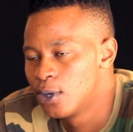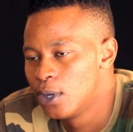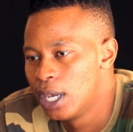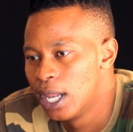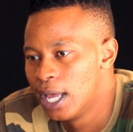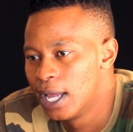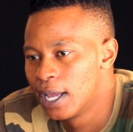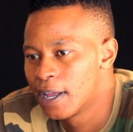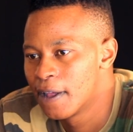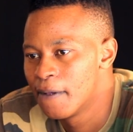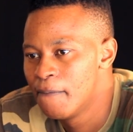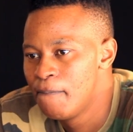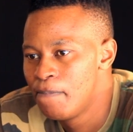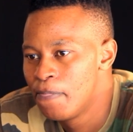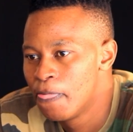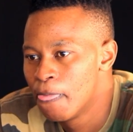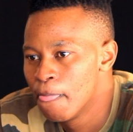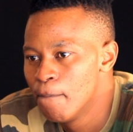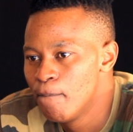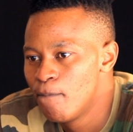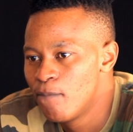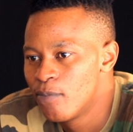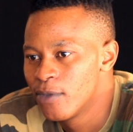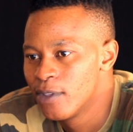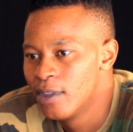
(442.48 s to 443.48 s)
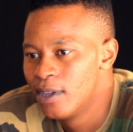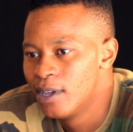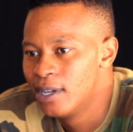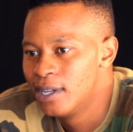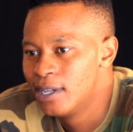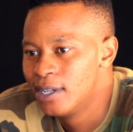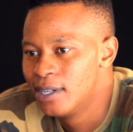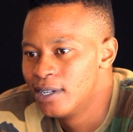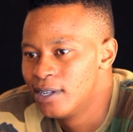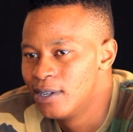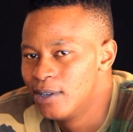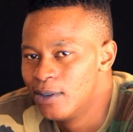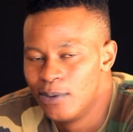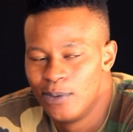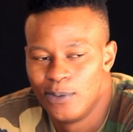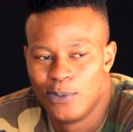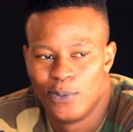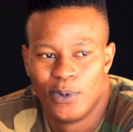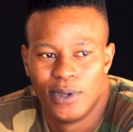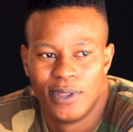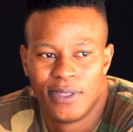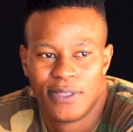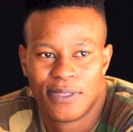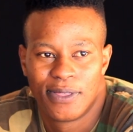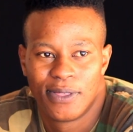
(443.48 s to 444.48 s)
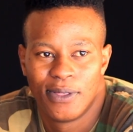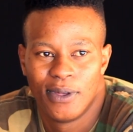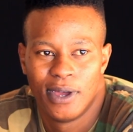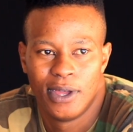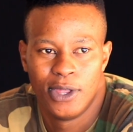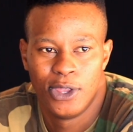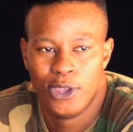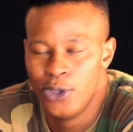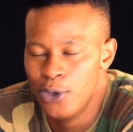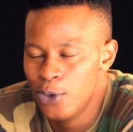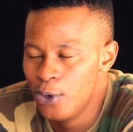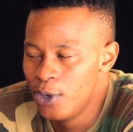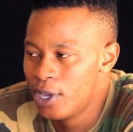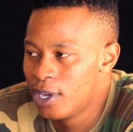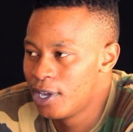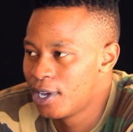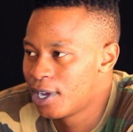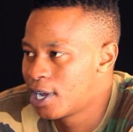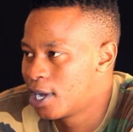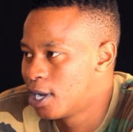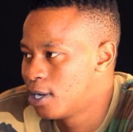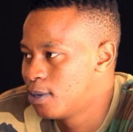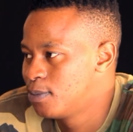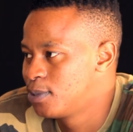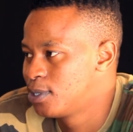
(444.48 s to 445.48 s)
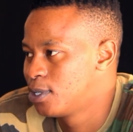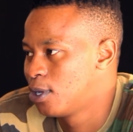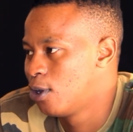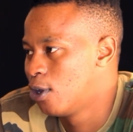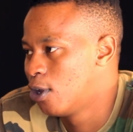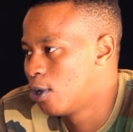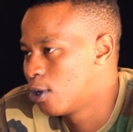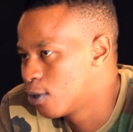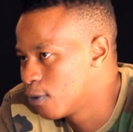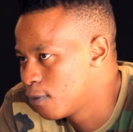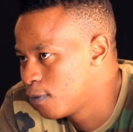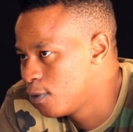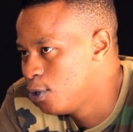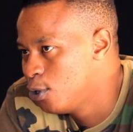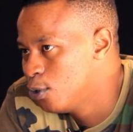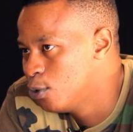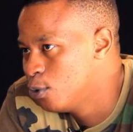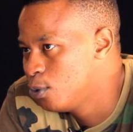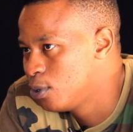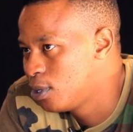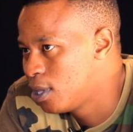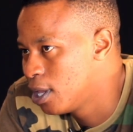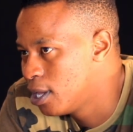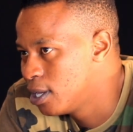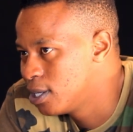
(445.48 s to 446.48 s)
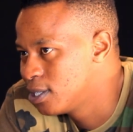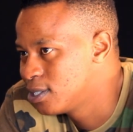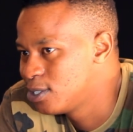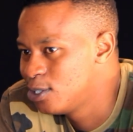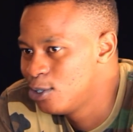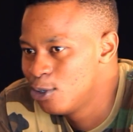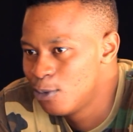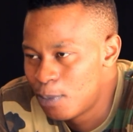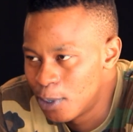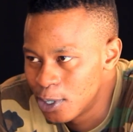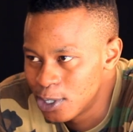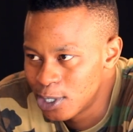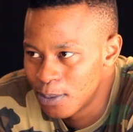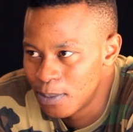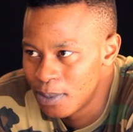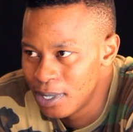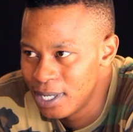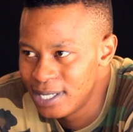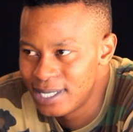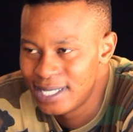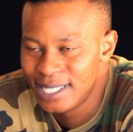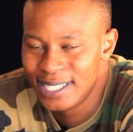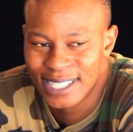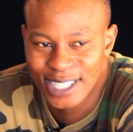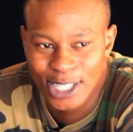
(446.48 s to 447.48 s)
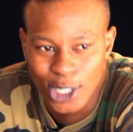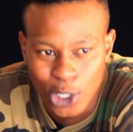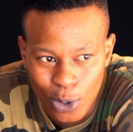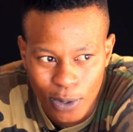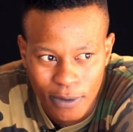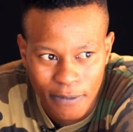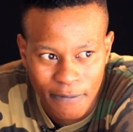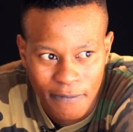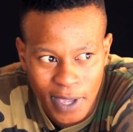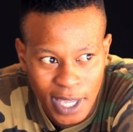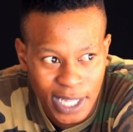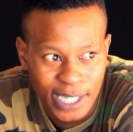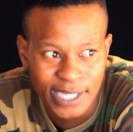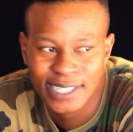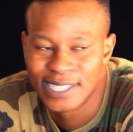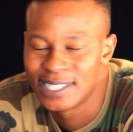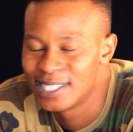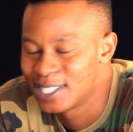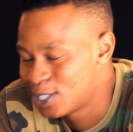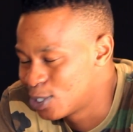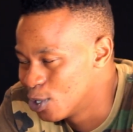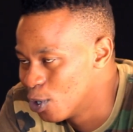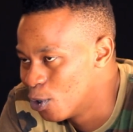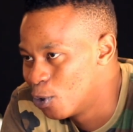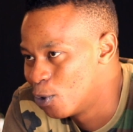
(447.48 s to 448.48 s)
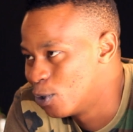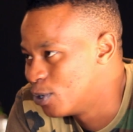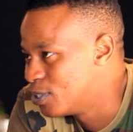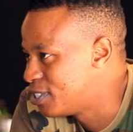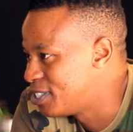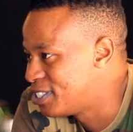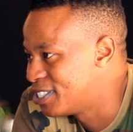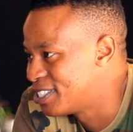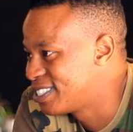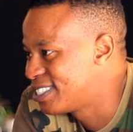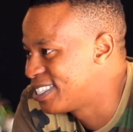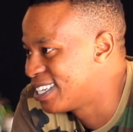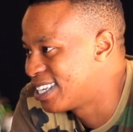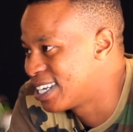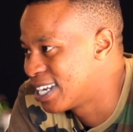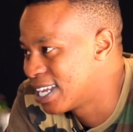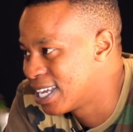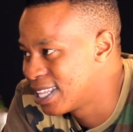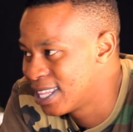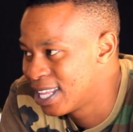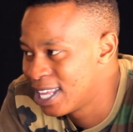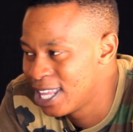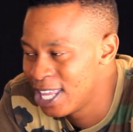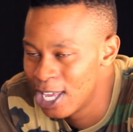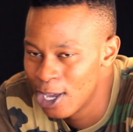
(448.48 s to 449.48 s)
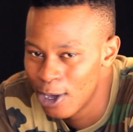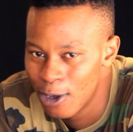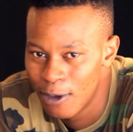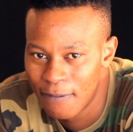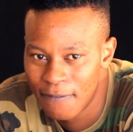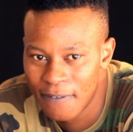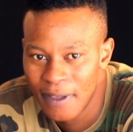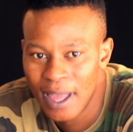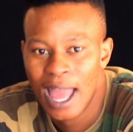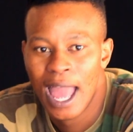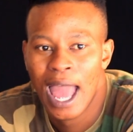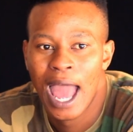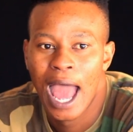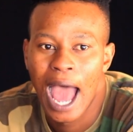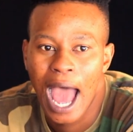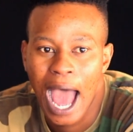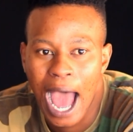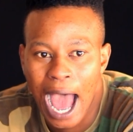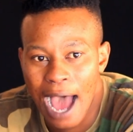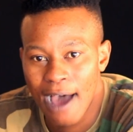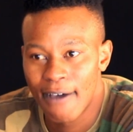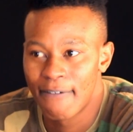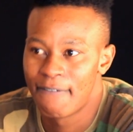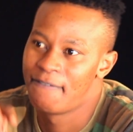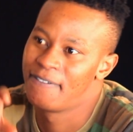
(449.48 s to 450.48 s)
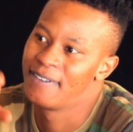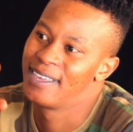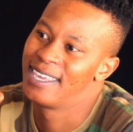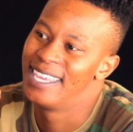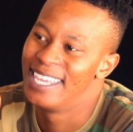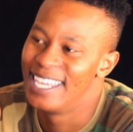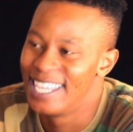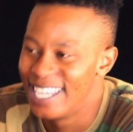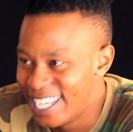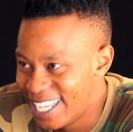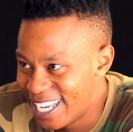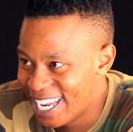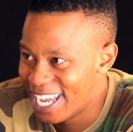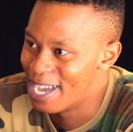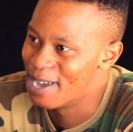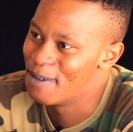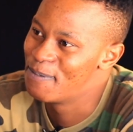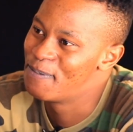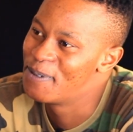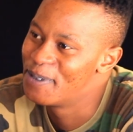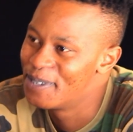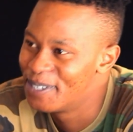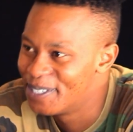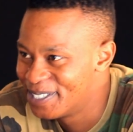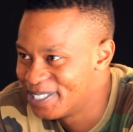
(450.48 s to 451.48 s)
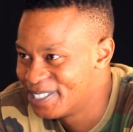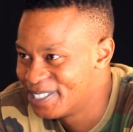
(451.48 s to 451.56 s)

So like, with a new year comes a lot of new things, new possibilities, new events. So it's just another year of afking it up.